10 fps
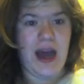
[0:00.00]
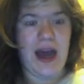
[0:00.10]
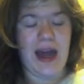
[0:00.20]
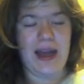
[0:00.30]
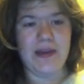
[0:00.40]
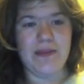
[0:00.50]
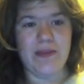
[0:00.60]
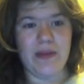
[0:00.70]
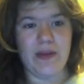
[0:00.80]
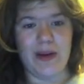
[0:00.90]
I
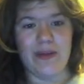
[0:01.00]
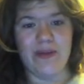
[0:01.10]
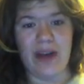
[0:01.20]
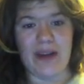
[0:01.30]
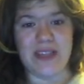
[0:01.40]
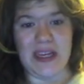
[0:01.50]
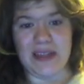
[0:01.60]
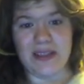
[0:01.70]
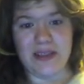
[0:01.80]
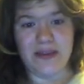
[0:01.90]
am around five
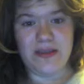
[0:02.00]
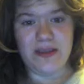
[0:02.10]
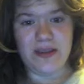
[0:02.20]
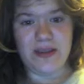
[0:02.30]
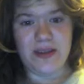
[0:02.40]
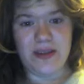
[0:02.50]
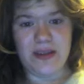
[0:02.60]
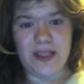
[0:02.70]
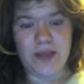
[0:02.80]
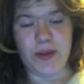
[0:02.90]
six,
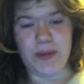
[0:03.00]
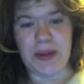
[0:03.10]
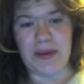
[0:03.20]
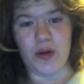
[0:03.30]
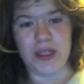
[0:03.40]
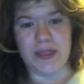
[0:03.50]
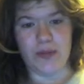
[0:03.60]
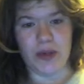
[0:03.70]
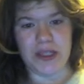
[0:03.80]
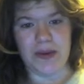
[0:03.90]
She puts me in a
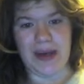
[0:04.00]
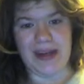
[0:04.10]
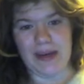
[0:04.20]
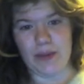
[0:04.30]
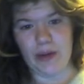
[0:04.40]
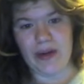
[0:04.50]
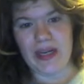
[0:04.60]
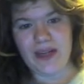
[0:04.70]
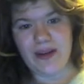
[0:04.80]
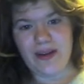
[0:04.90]
14.2 hand tie pony.
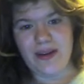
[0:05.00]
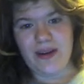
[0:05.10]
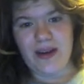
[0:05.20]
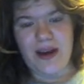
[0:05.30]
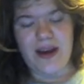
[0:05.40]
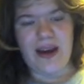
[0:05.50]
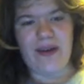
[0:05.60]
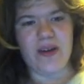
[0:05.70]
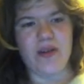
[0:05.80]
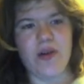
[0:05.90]
Now,
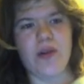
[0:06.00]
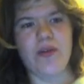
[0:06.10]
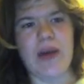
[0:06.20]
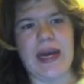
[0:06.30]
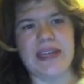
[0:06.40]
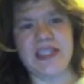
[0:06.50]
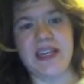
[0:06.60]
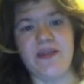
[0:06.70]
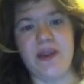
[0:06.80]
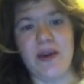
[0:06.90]
I don't know if you guys
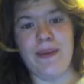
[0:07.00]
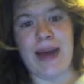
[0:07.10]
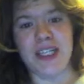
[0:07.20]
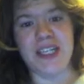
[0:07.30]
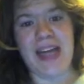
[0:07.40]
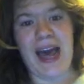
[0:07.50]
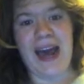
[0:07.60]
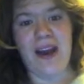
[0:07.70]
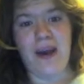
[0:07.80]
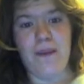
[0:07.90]
can imagine that,
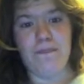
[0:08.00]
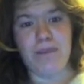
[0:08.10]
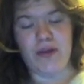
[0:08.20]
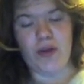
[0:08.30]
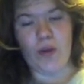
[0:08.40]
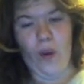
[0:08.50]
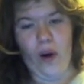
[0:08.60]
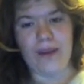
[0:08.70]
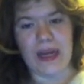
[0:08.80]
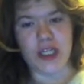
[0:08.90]
but if you are
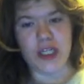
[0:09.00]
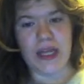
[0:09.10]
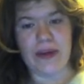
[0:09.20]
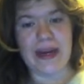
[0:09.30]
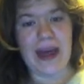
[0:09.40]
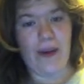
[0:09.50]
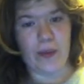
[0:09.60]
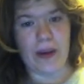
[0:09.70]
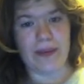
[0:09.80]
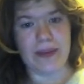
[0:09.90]
imagining that right now, you're
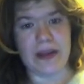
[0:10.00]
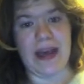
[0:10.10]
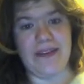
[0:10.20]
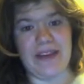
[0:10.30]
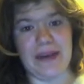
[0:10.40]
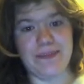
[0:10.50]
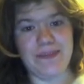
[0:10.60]
probably laughing.